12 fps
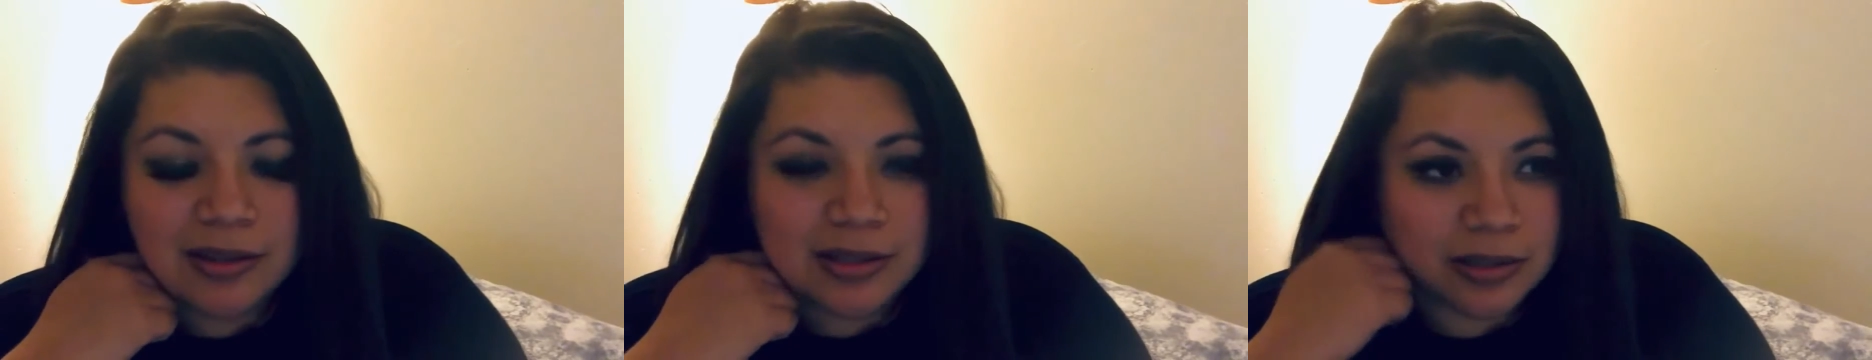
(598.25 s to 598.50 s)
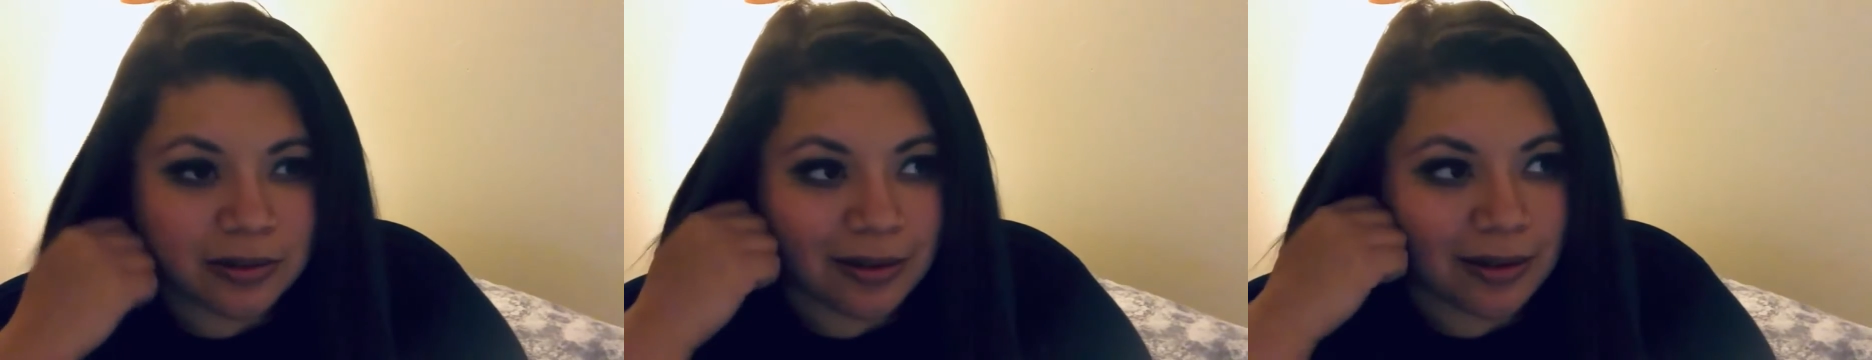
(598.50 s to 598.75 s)

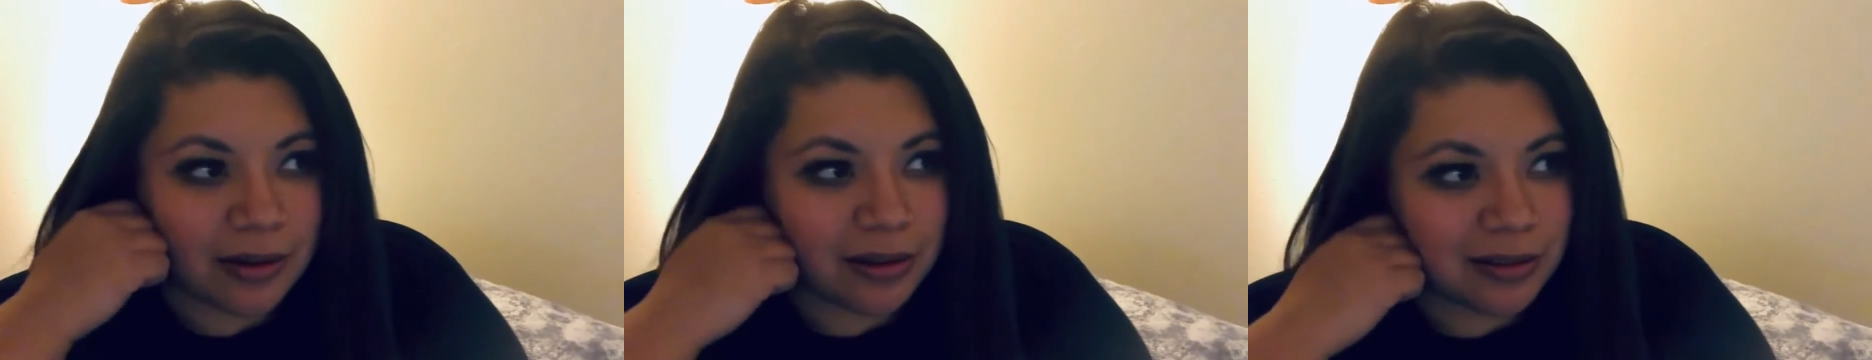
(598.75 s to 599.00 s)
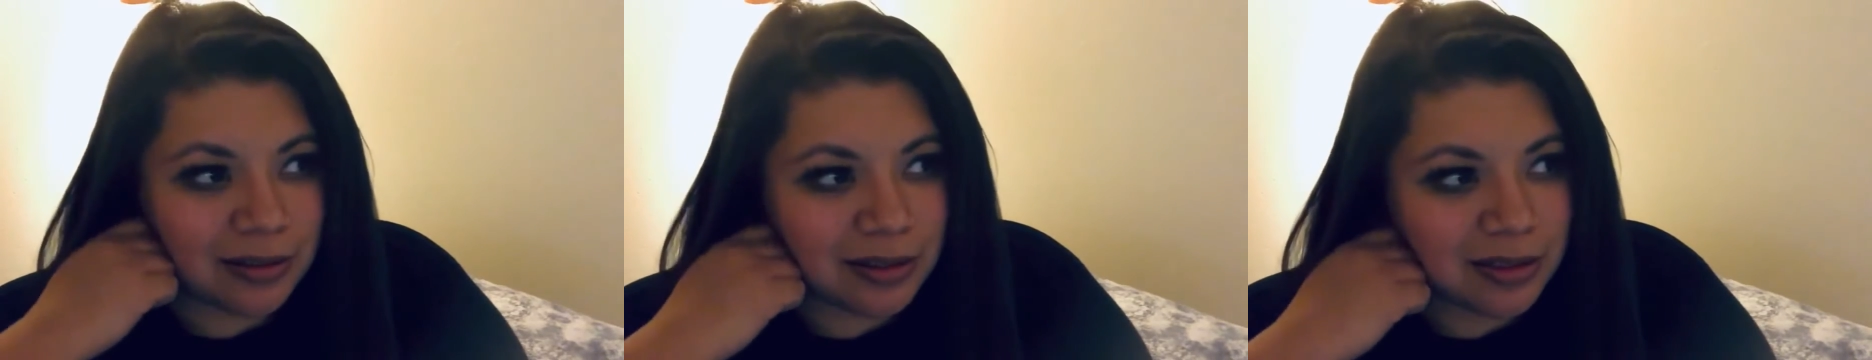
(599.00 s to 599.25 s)
So
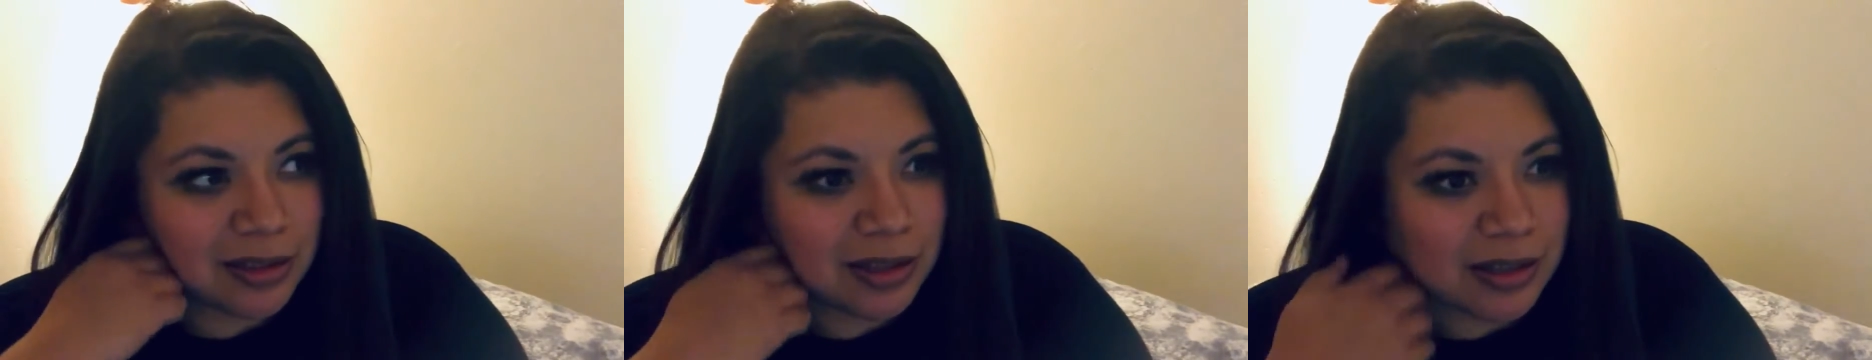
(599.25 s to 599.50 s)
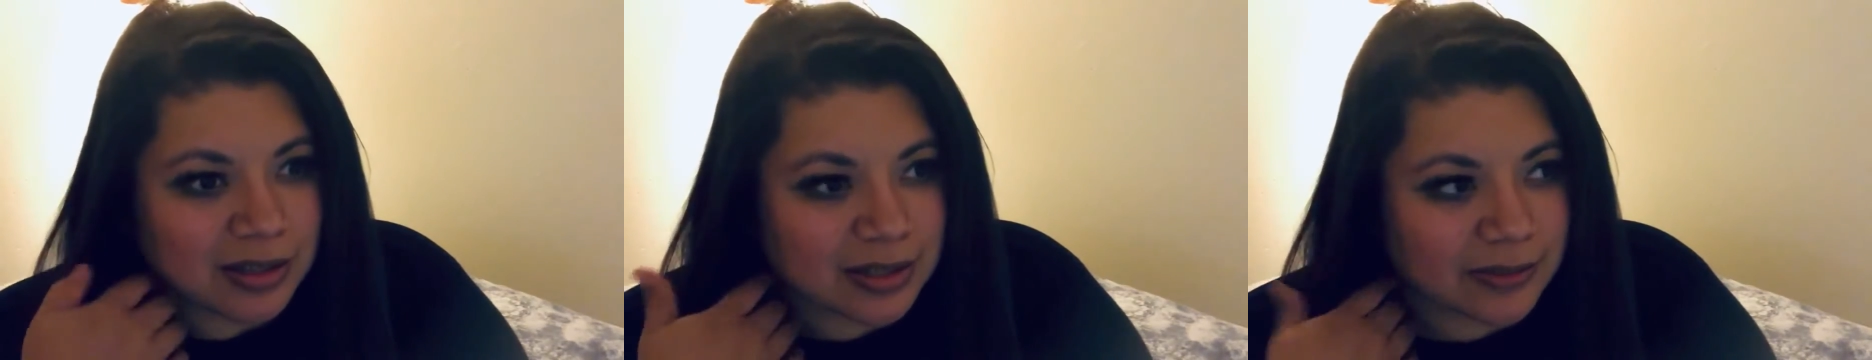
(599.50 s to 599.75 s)
another good
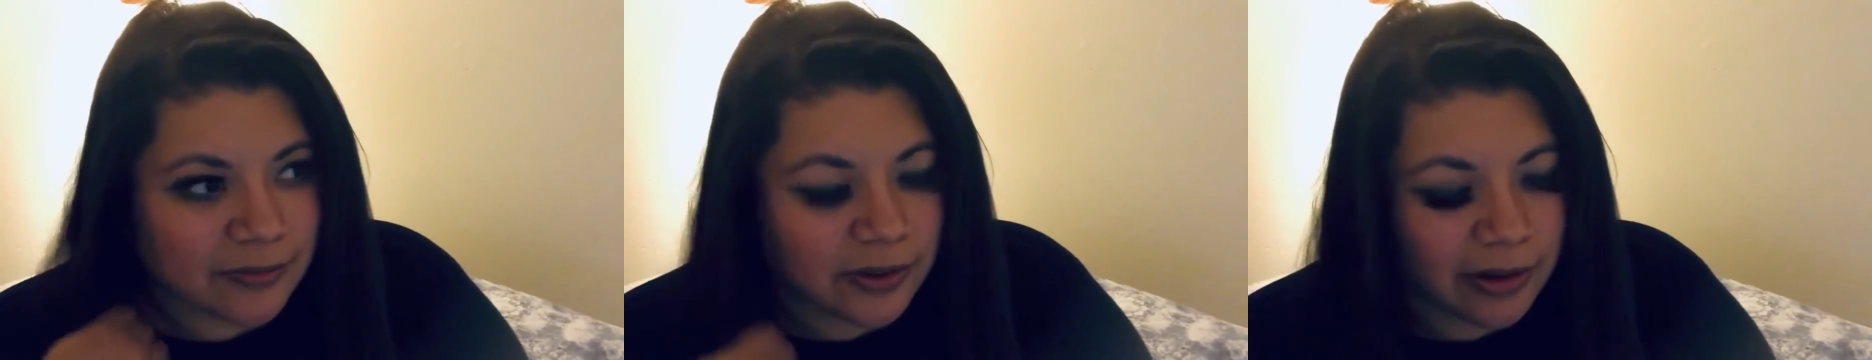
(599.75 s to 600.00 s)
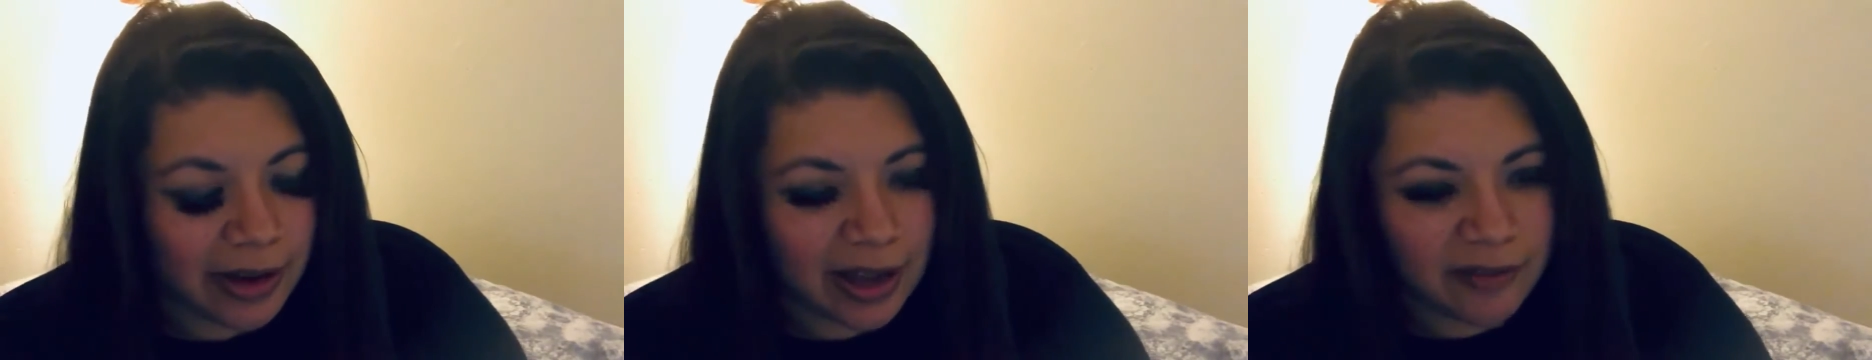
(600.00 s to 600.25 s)
thing is if
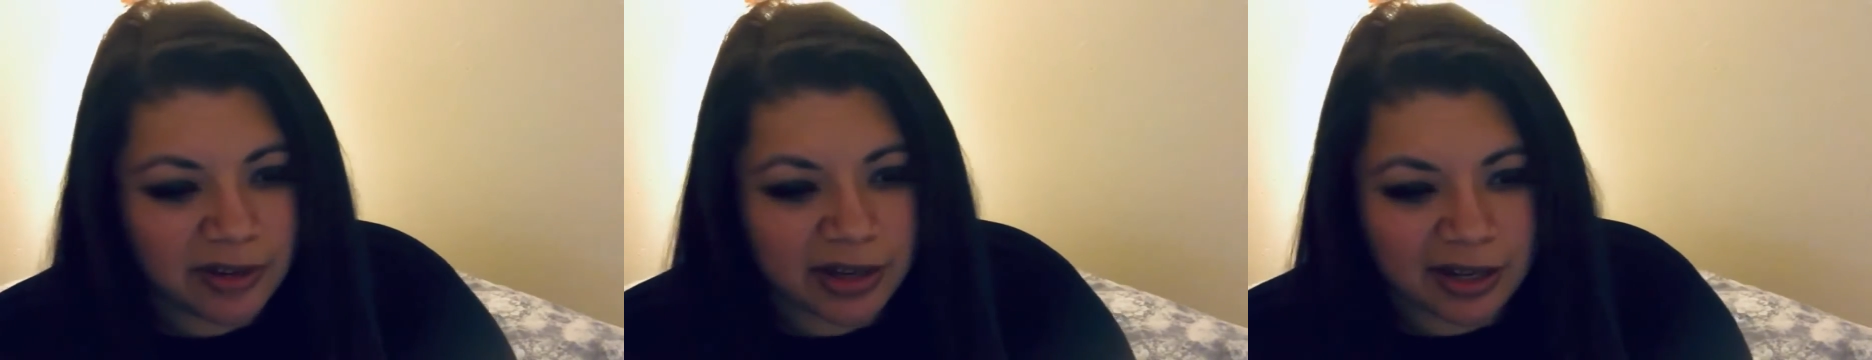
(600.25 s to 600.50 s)
you're having